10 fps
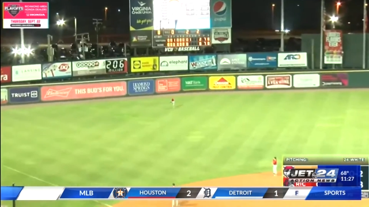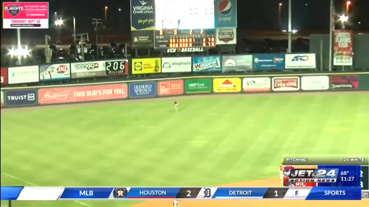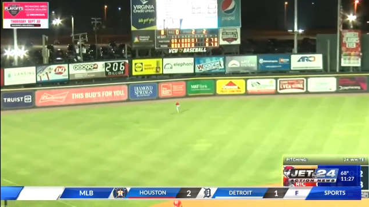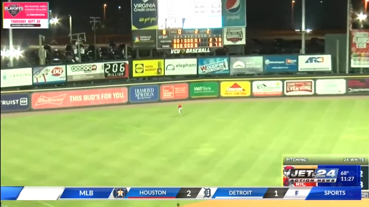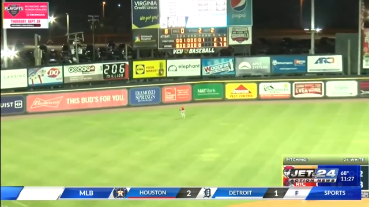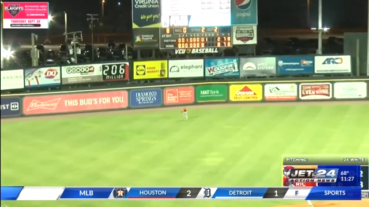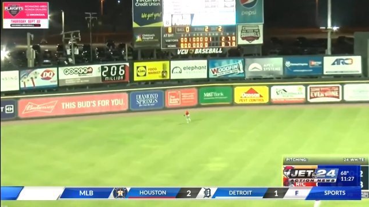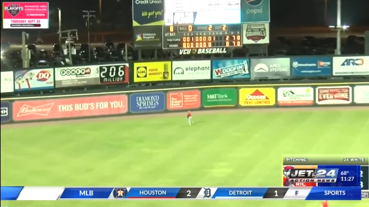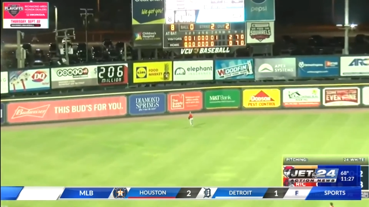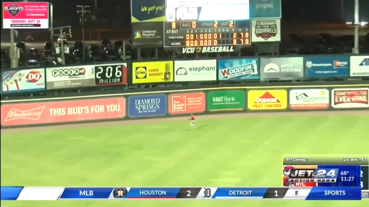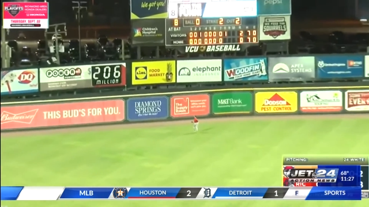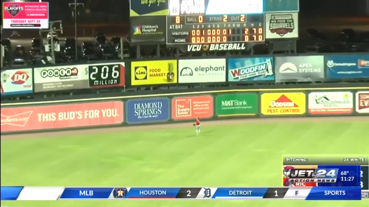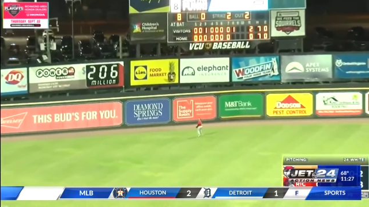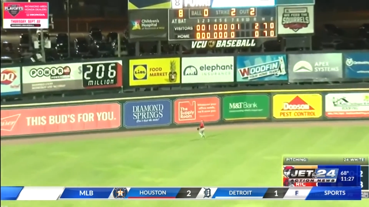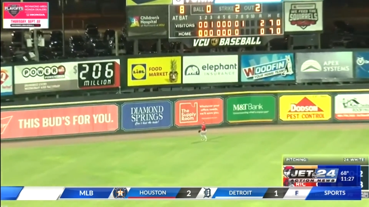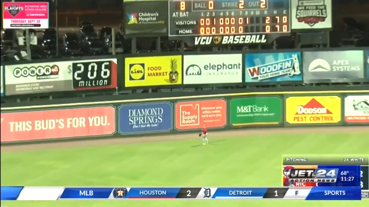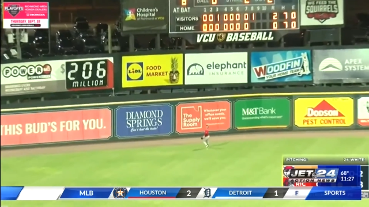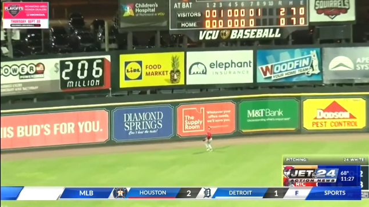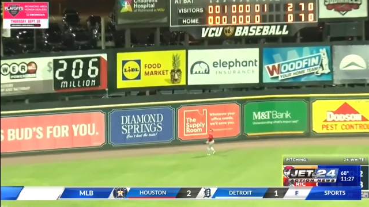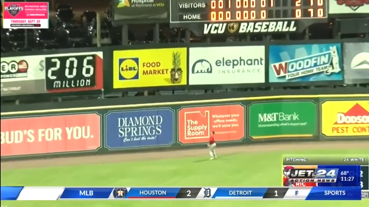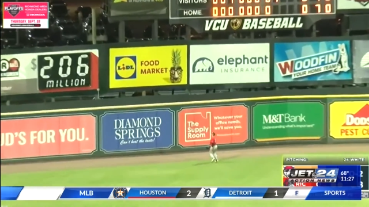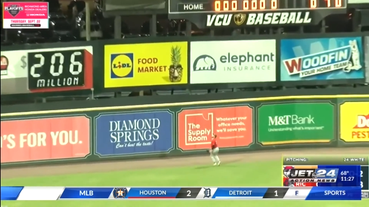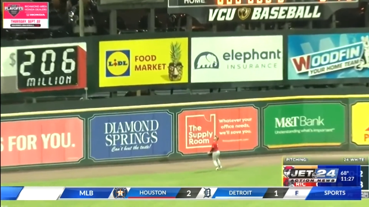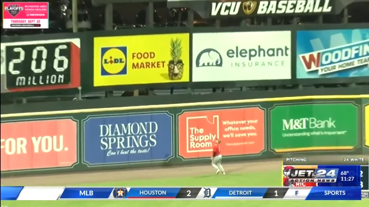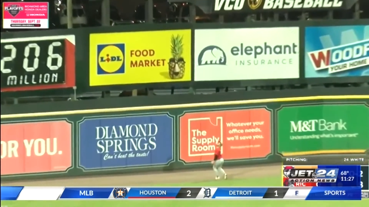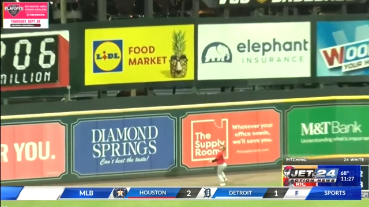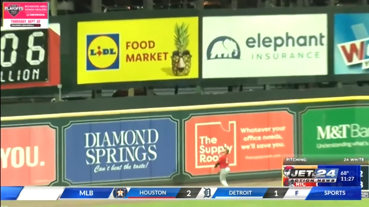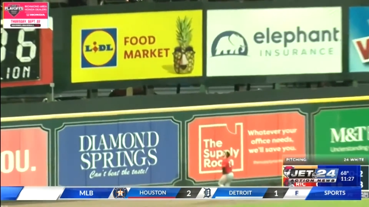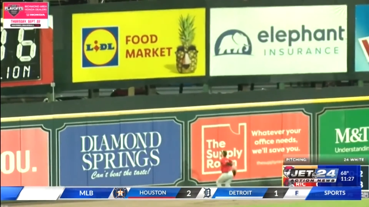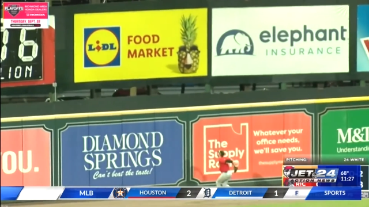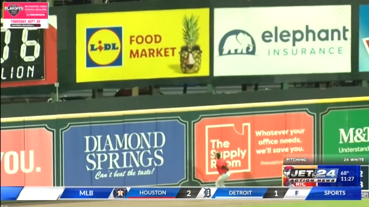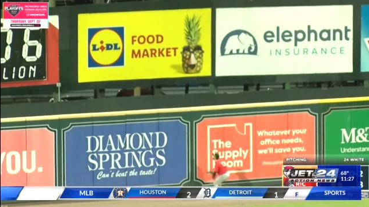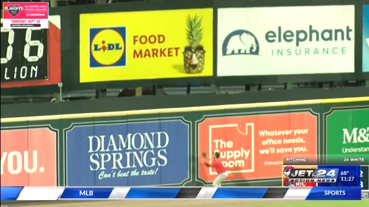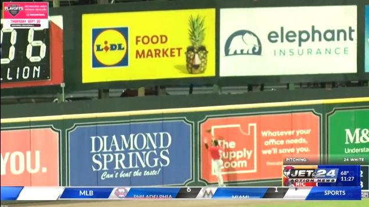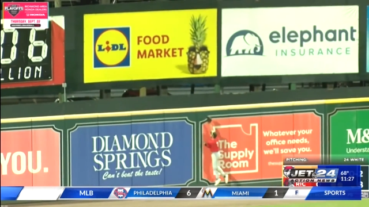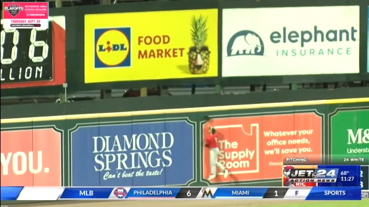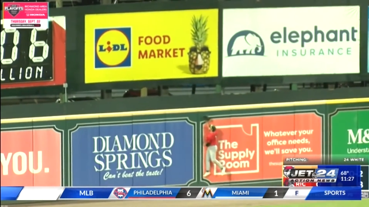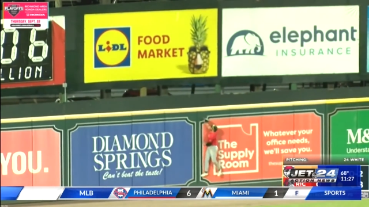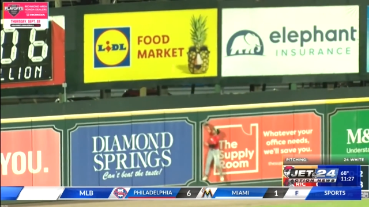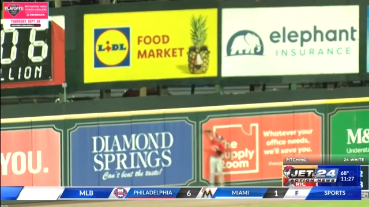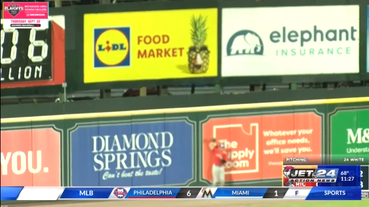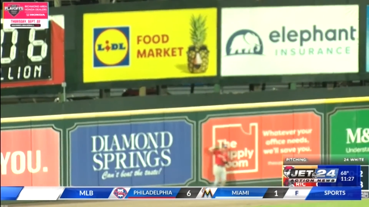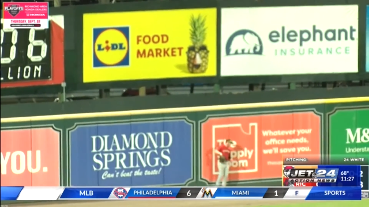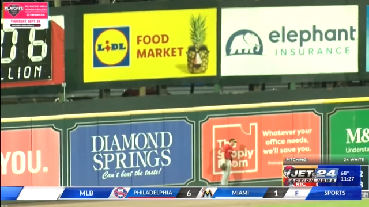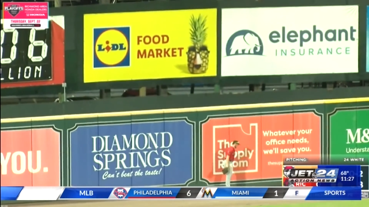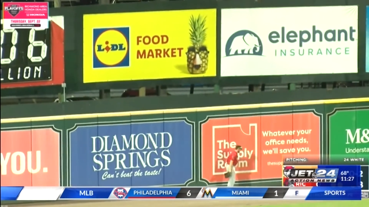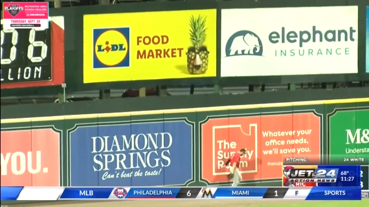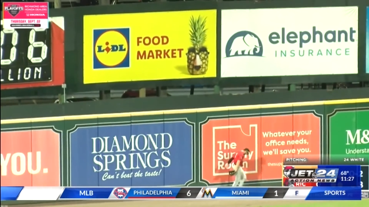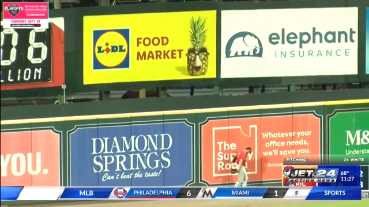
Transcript: No face is visible, so there are no lips to read.